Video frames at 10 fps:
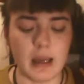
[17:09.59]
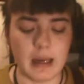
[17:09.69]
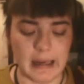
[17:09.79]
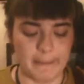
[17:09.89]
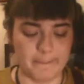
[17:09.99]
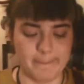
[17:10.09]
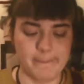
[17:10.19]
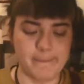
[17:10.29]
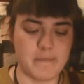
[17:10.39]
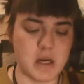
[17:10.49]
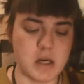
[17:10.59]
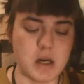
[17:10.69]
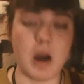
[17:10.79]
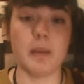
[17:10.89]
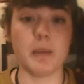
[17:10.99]
I'm
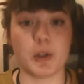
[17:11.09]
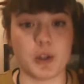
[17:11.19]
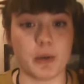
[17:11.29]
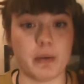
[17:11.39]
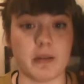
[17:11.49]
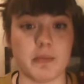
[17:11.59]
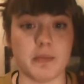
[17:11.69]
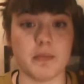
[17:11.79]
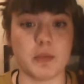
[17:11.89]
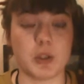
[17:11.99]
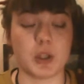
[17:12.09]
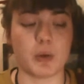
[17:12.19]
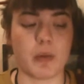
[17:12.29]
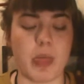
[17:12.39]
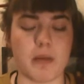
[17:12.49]
not showing
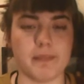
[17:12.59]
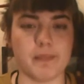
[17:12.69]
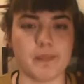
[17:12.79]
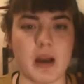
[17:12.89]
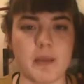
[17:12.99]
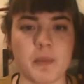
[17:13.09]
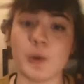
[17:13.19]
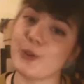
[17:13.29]
them on